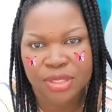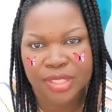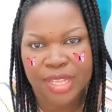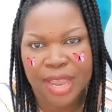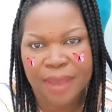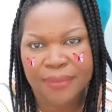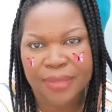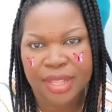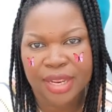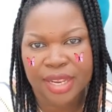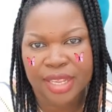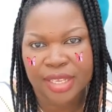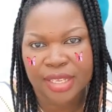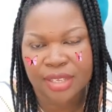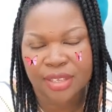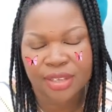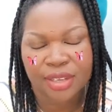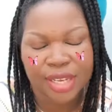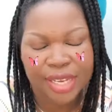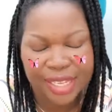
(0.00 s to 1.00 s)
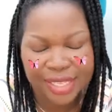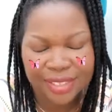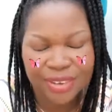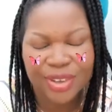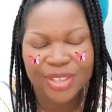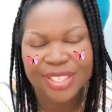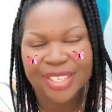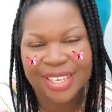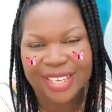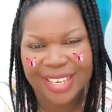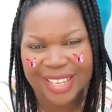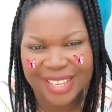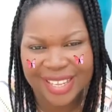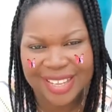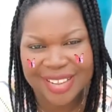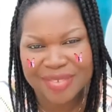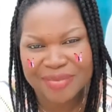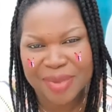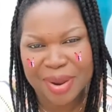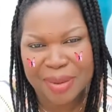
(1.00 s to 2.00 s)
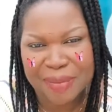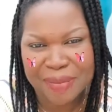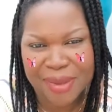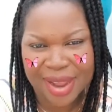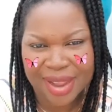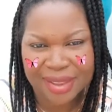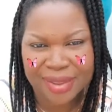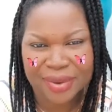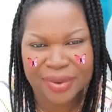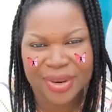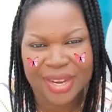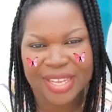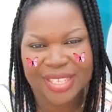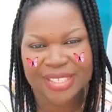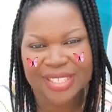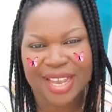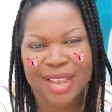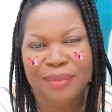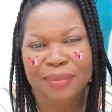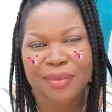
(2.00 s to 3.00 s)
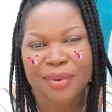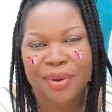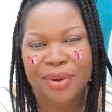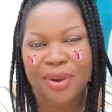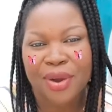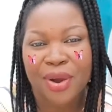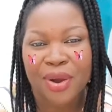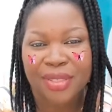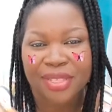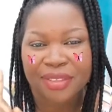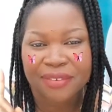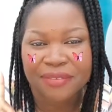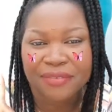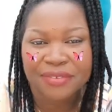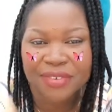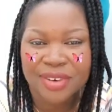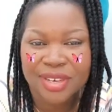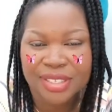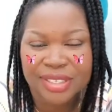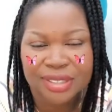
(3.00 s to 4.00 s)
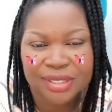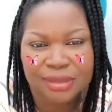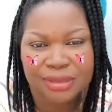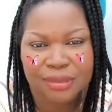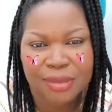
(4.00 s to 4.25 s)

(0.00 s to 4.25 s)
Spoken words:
Type the link, click on the link in my bio, and tap on the first